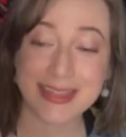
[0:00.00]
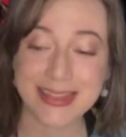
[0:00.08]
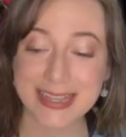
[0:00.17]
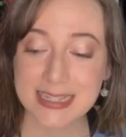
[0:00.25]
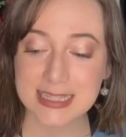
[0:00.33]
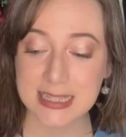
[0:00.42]

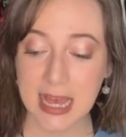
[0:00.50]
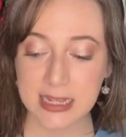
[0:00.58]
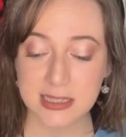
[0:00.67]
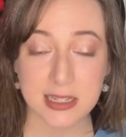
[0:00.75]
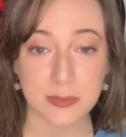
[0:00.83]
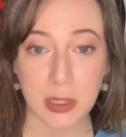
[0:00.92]
This
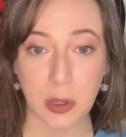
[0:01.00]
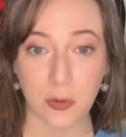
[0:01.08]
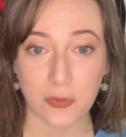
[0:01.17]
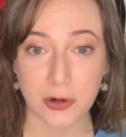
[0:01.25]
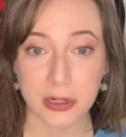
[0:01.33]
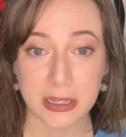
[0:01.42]
lasted me
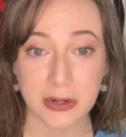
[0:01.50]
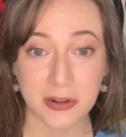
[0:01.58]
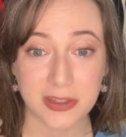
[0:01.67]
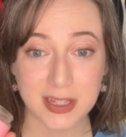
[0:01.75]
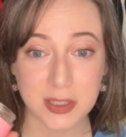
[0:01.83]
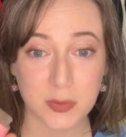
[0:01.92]
over a year.
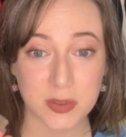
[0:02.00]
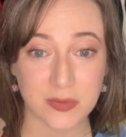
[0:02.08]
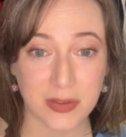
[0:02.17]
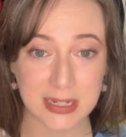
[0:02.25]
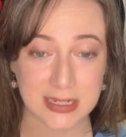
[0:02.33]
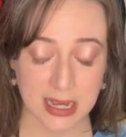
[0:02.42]
This was
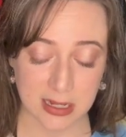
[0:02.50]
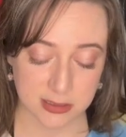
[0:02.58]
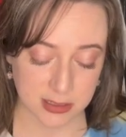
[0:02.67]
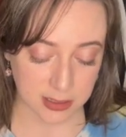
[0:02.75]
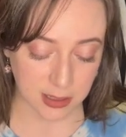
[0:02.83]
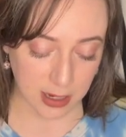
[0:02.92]

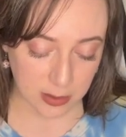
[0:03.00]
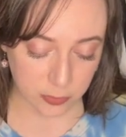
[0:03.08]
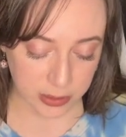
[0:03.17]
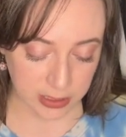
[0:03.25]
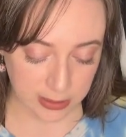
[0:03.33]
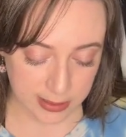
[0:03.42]
fantastic. I
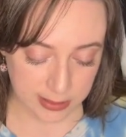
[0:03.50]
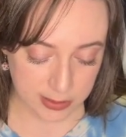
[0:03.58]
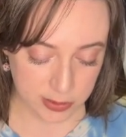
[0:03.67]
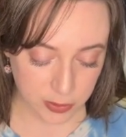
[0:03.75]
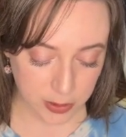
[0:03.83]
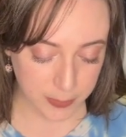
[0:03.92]
really like this
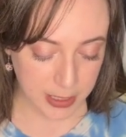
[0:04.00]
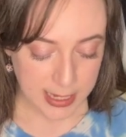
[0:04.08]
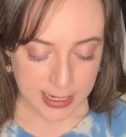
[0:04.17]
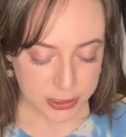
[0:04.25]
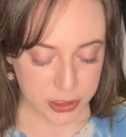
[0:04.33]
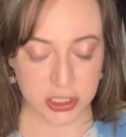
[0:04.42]
scrub.
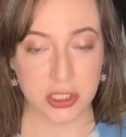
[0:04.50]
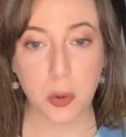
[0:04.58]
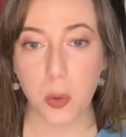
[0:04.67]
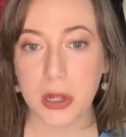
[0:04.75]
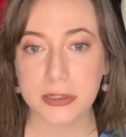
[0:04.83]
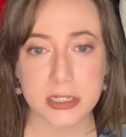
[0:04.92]
It's just a
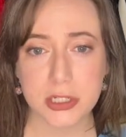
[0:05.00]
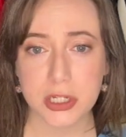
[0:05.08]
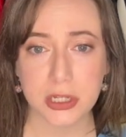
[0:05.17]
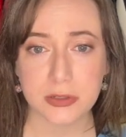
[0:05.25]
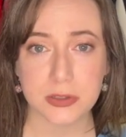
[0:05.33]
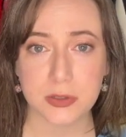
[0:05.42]
walnut
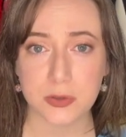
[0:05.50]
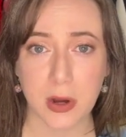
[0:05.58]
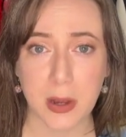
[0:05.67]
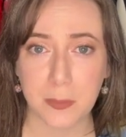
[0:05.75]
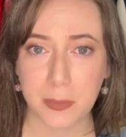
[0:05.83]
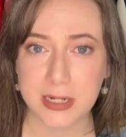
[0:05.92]
shell
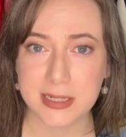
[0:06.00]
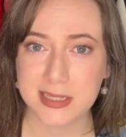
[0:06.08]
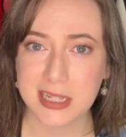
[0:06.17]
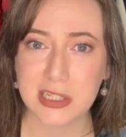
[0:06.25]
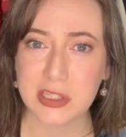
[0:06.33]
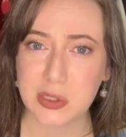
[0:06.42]
scrub, but it's
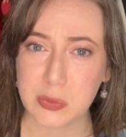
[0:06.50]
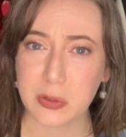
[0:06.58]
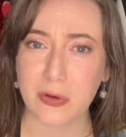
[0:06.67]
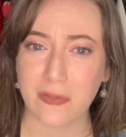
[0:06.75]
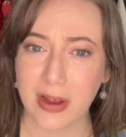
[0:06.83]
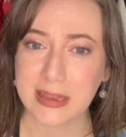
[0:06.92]
like super
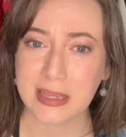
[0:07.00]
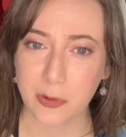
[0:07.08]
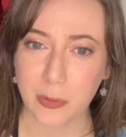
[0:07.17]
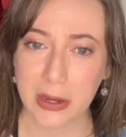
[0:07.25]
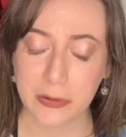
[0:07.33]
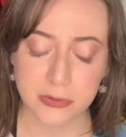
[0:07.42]
finely
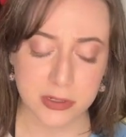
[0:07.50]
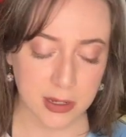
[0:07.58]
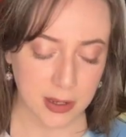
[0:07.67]
ground.